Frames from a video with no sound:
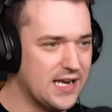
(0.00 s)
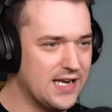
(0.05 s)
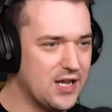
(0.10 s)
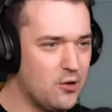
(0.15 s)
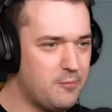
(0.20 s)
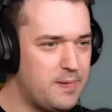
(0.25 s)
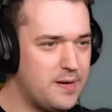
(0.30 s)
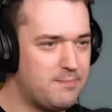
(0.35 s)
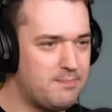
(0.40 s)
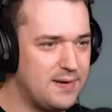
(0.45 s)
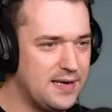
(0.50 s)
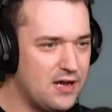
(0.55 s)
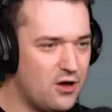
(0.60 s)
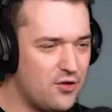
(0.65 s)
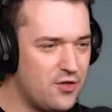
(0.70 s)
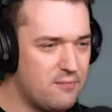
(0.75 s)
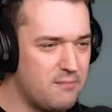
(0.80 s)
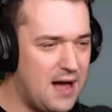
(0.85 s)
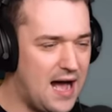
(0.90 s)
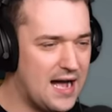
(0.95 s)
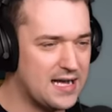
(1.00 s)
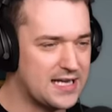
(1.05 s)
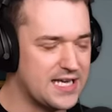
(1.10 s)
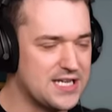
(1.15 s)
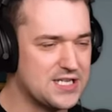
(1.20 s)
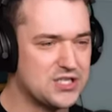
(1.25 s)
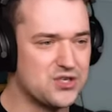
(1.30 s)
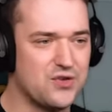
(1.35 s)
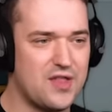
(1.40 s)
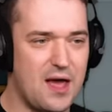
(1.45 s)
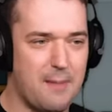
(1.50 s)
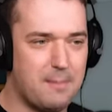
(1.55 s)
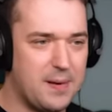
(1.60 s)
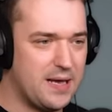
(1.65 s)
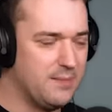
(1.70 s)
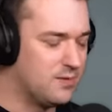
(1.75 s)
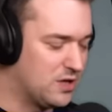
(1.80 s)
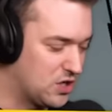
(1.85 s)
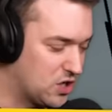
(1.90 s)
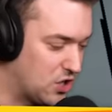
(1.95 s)
a little bit below the market so that
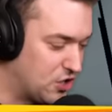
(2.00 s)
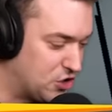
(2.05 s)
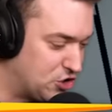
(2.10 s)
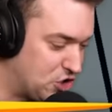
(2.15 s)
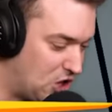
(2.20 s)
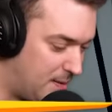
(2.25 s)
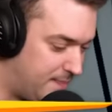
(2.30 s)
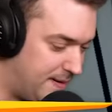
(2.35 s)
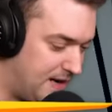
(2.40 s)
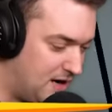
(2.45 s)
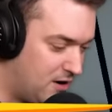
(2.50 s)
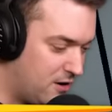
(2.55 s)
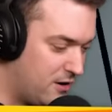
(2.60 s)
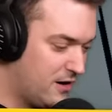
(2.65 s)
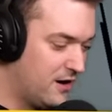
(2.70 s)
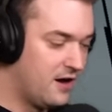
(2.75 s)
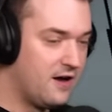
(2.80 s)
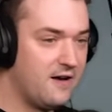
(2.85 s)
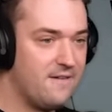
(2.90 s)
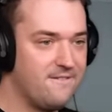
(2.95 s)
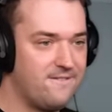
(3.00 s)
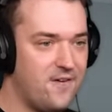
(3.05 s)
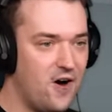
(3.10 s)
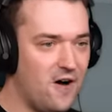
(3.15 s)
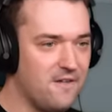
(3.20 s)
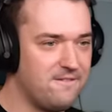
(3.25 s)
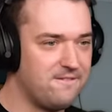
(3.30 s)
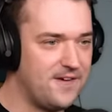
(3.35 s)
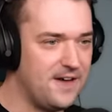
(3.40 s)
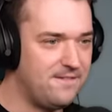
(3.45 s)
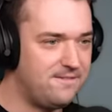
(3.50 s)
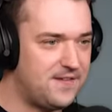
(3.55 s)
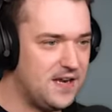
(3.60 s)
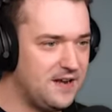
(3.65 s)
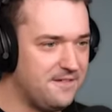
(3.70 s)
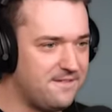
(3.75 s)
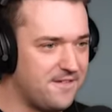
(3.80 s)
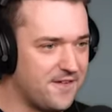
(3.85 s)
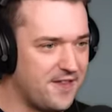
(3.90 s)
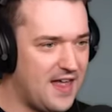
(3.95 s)
people are going to shop here. 450
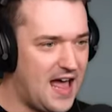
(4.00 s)
for